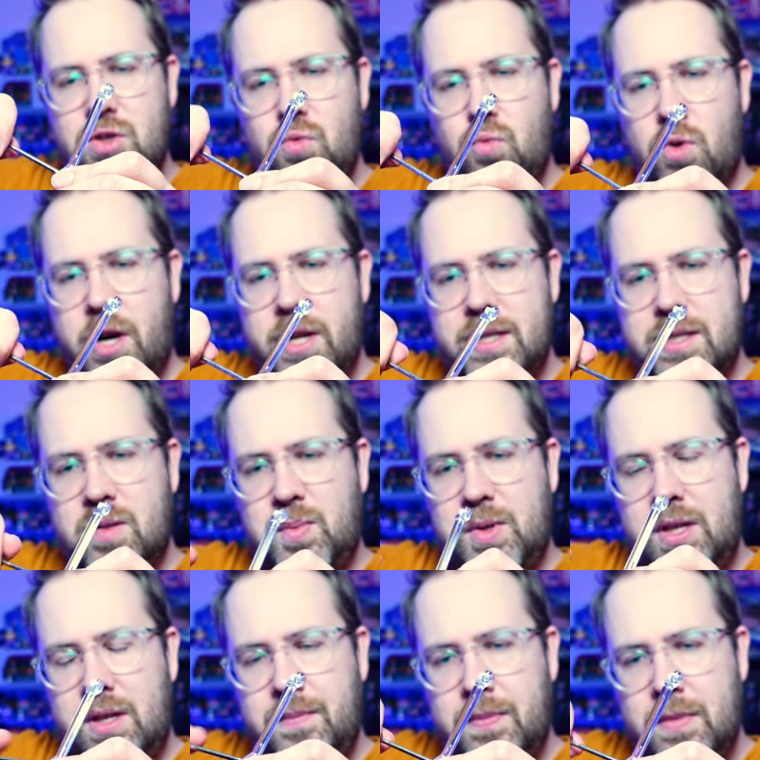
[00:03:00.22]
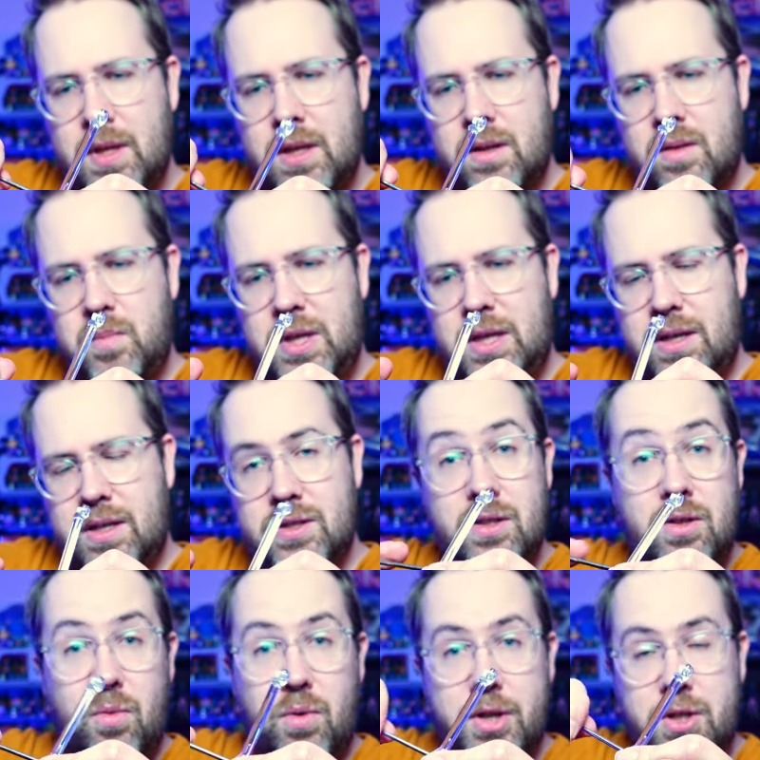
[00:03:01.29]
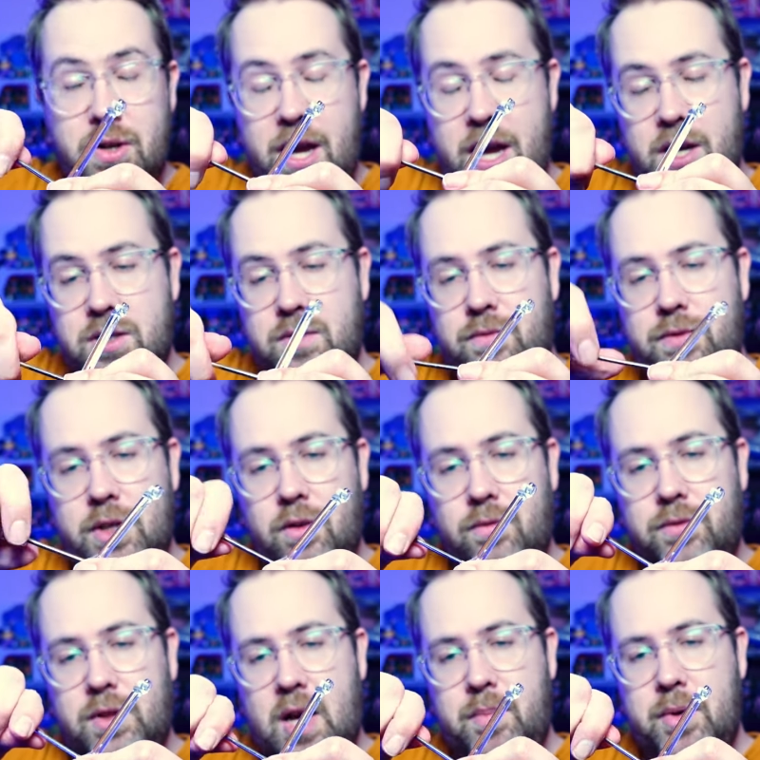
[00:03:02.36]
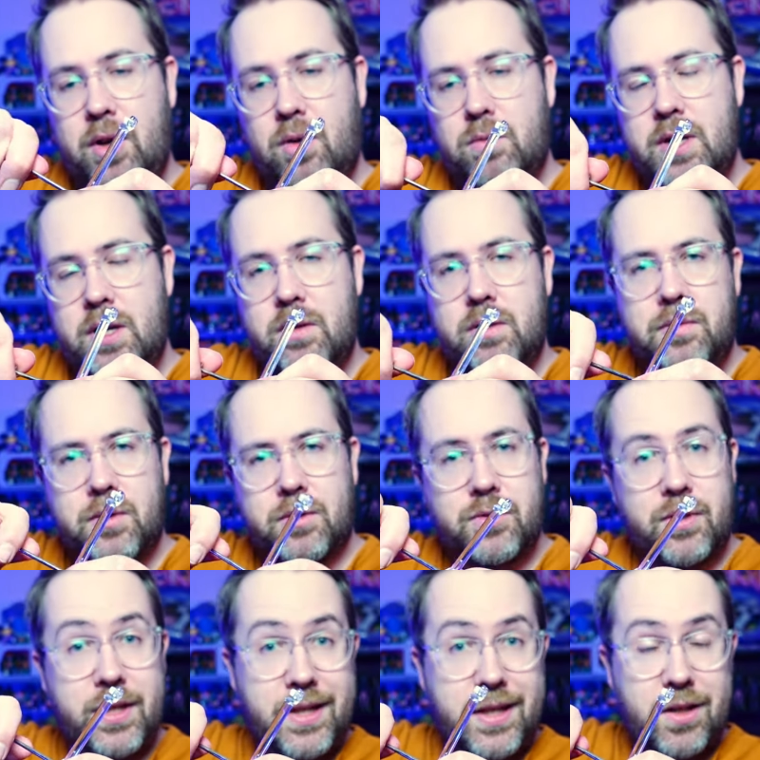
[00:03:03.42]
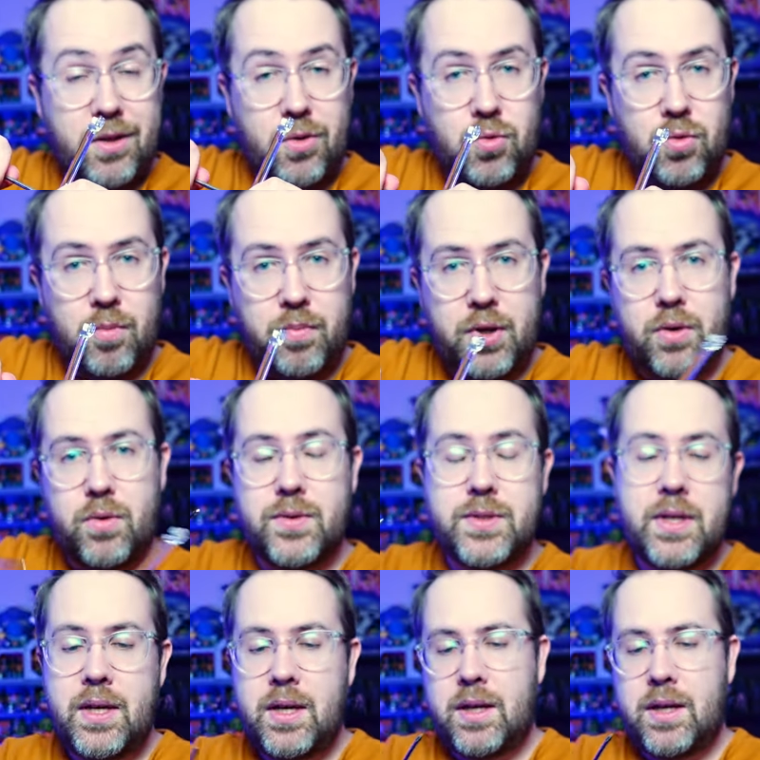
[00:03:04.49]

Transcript: you want it to be because you don't want your action figure flopping around if you're trying to get a cool pose.